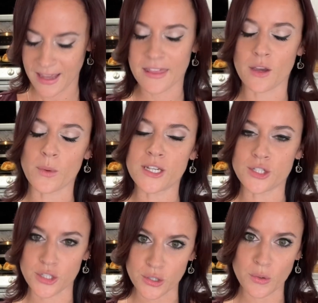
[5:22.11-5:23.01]
that we
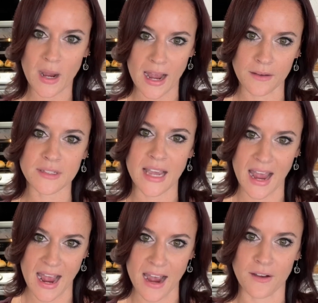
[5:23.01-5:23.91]
do have to
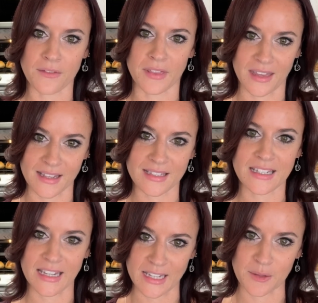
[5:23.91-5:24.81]
have this
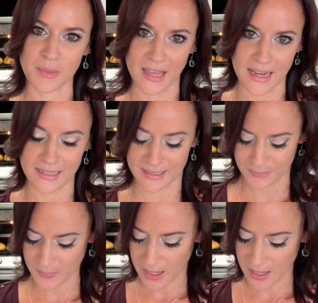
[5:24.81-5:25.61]
in place.